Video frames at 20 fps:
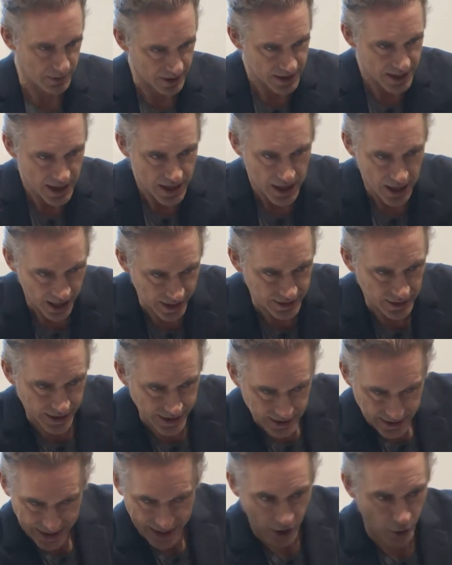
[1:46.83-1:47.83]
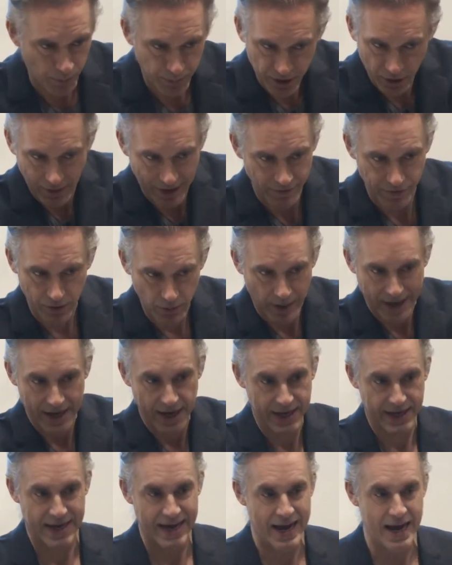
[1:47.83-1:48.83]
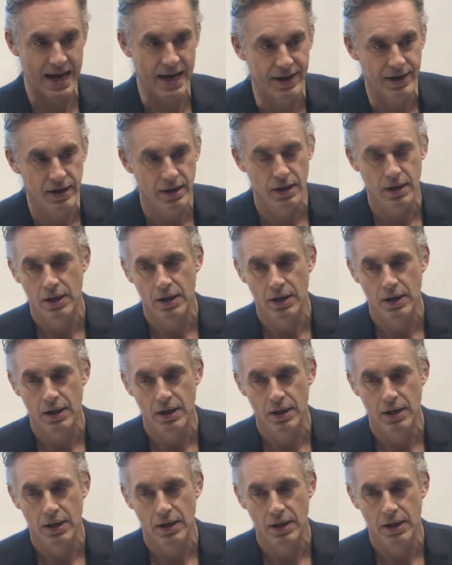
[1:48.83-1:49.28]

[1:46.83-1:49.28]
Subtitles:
but I'd like to help you every way I can.